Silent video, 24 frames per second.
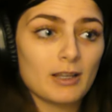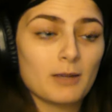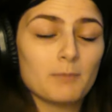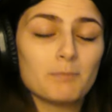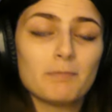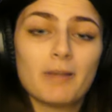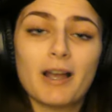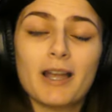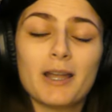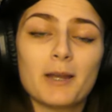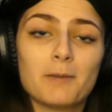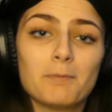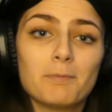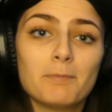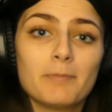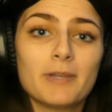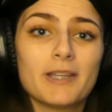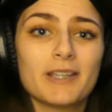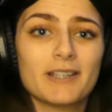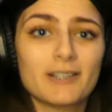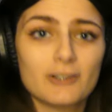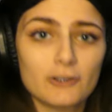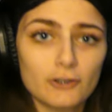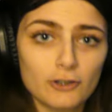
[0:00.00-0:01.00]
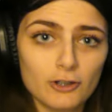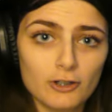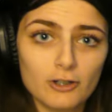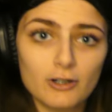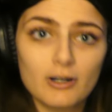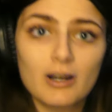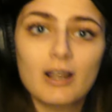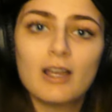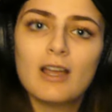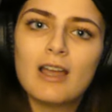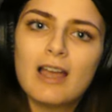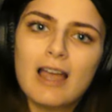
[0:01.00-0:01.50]
By a picture.
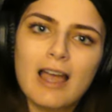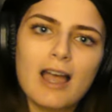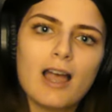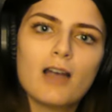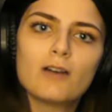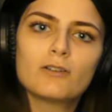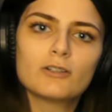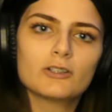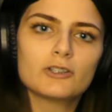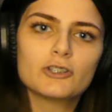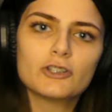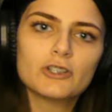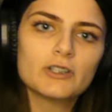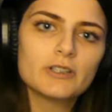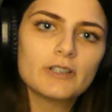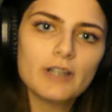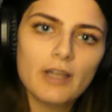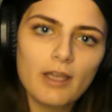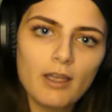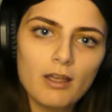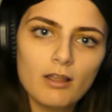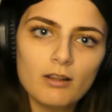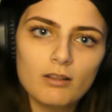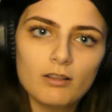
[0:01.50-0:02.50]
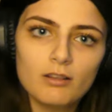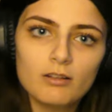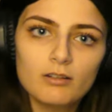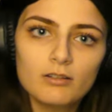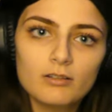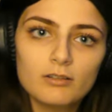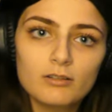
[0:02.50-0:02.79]
How could she tell?